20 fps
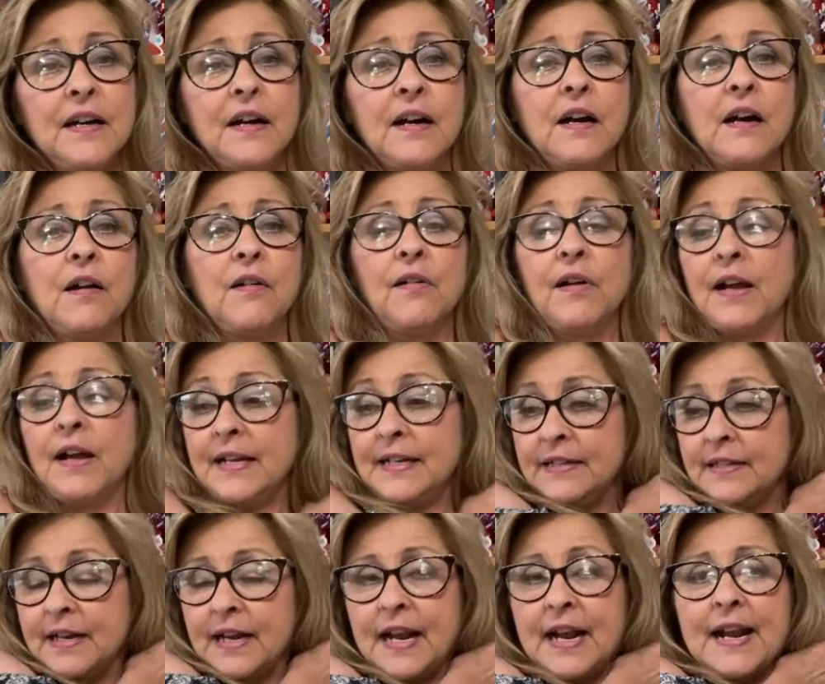All right.
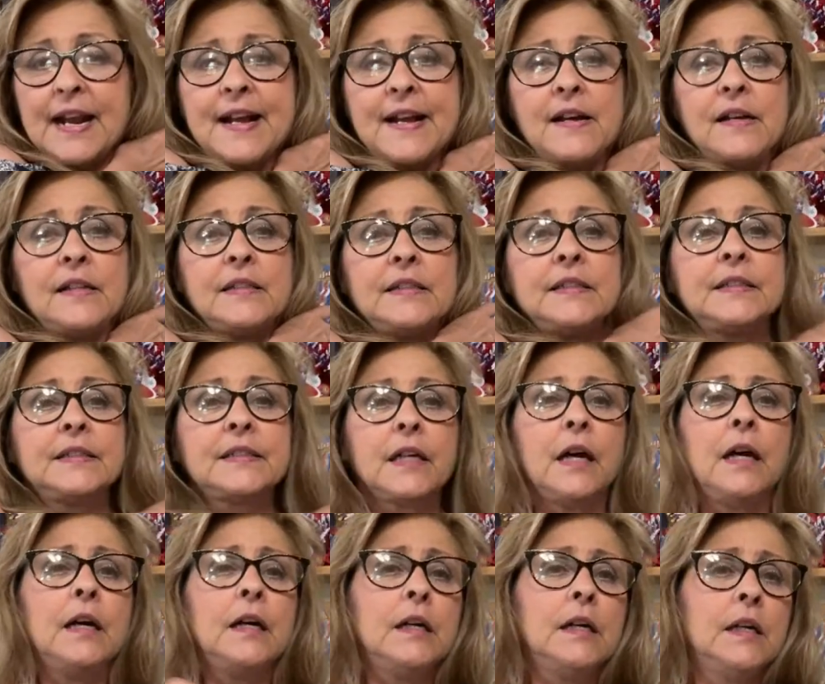And
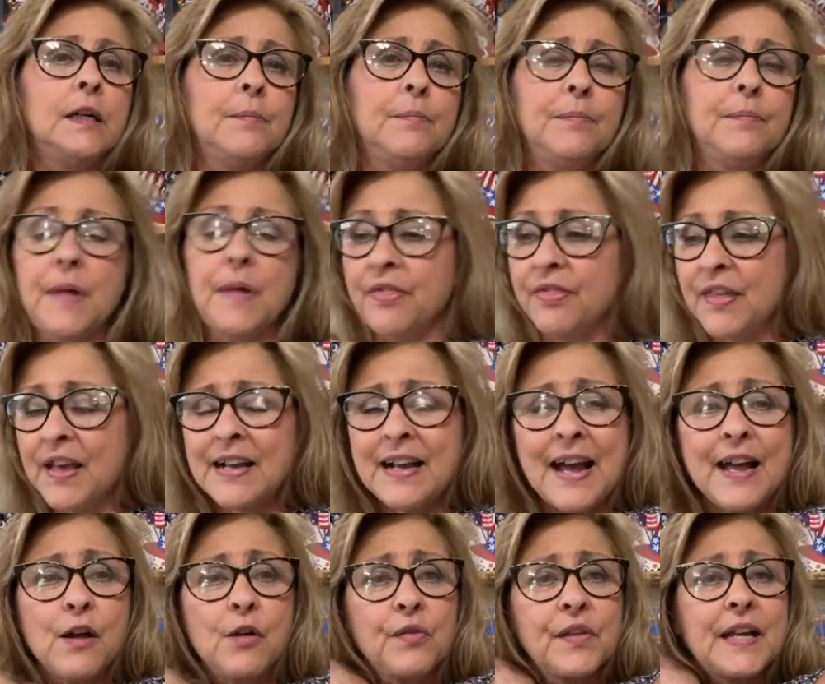um, I think
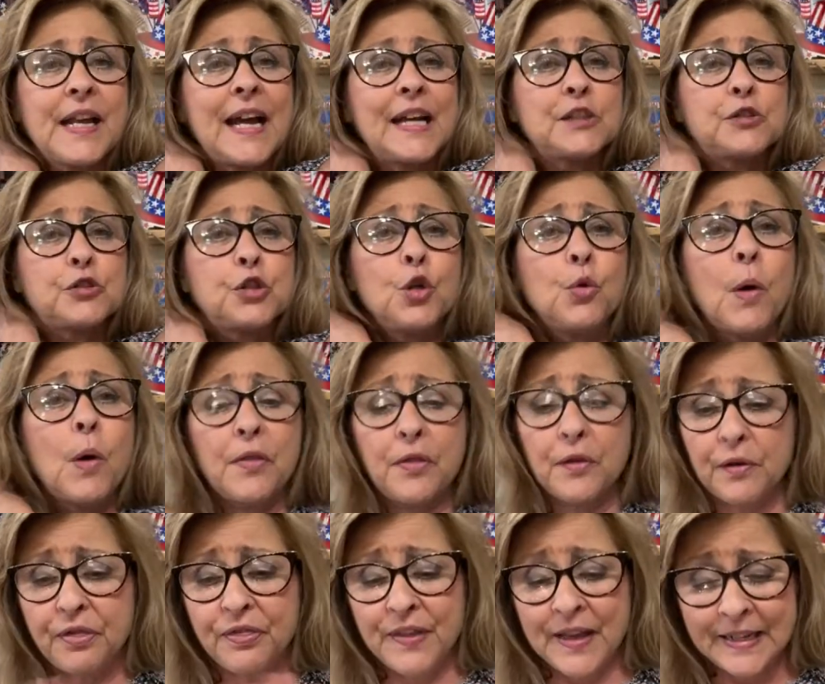I only got two
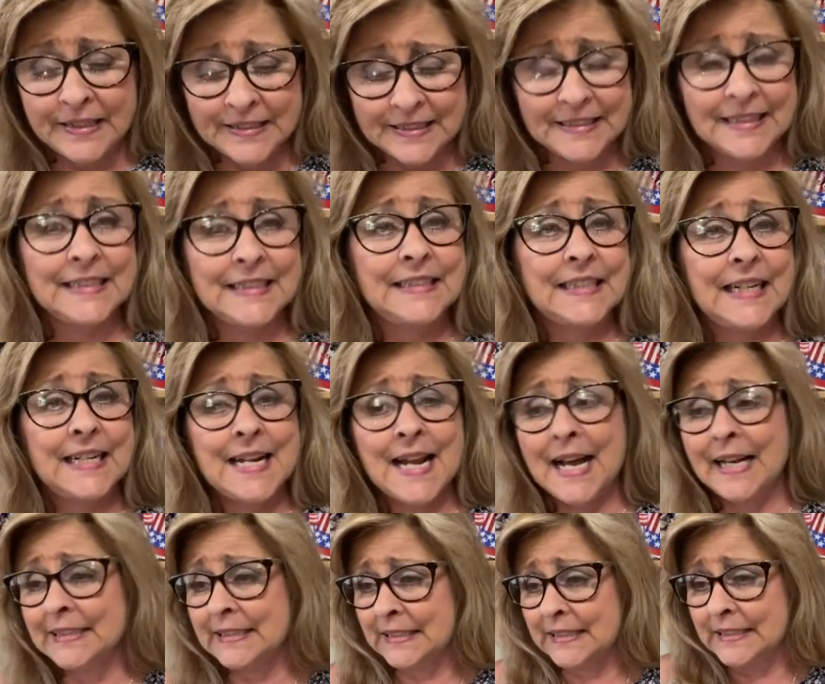other things that did
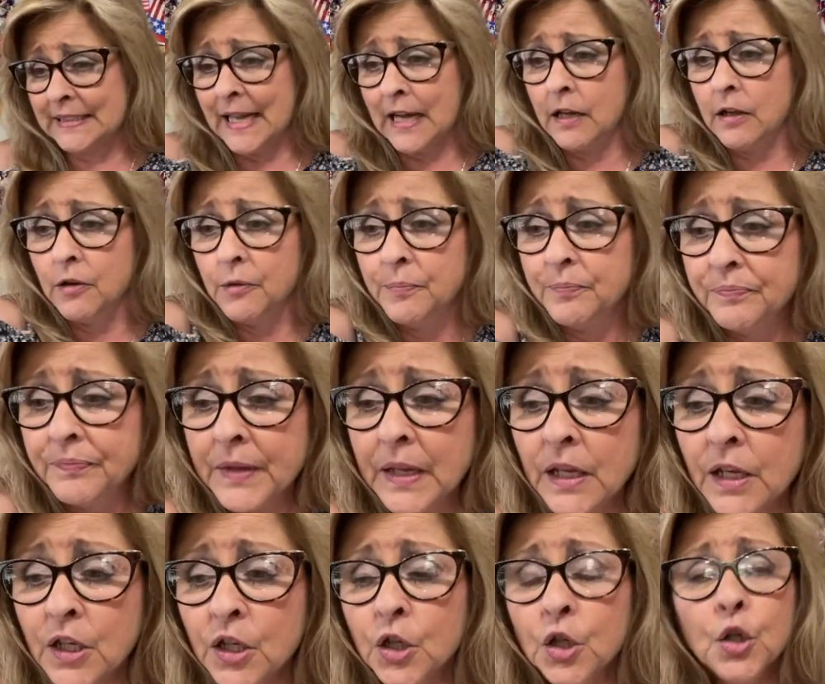not sell.
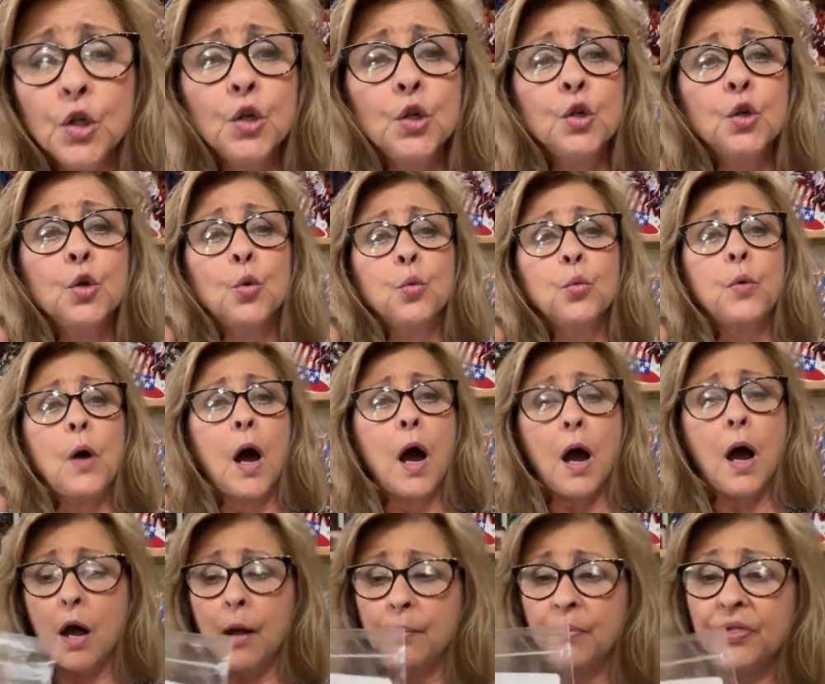
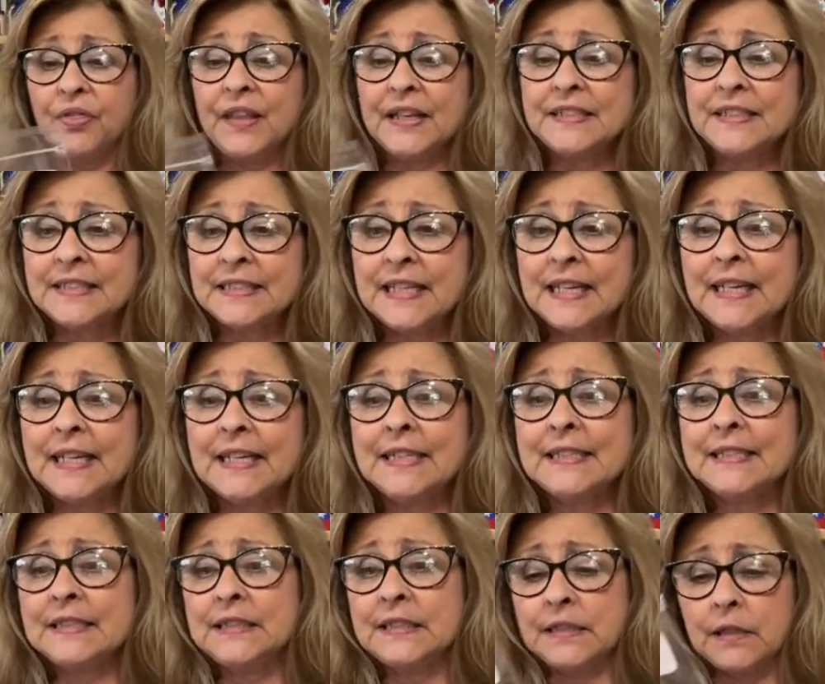Um, this
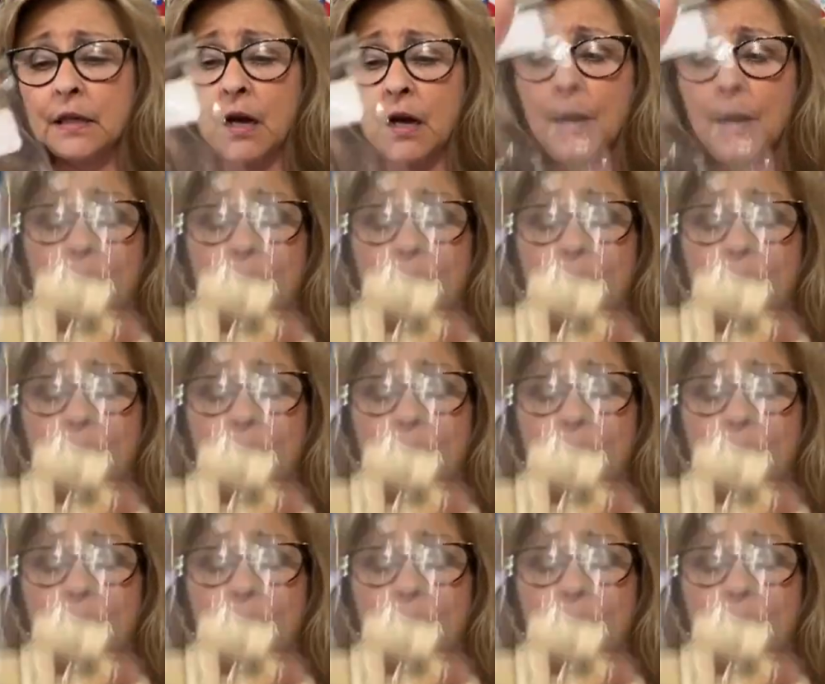is a